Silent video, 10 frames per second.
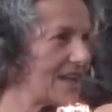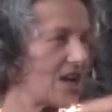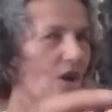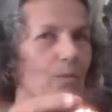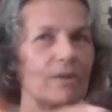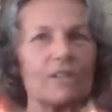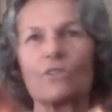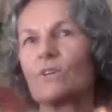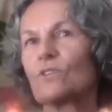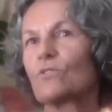How we are
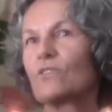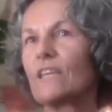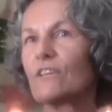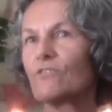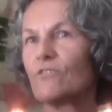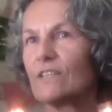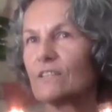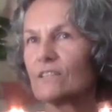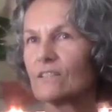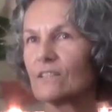going to think,
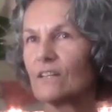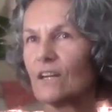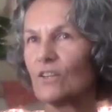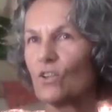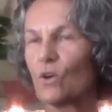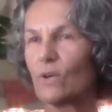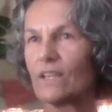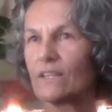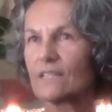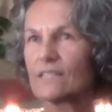feel, know,
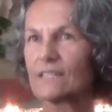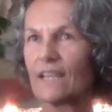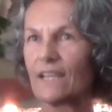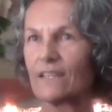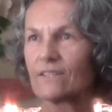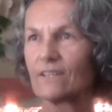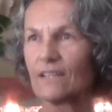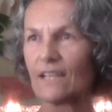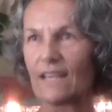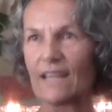and understand
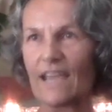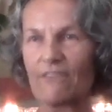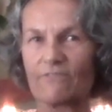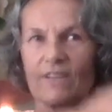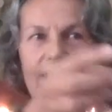life.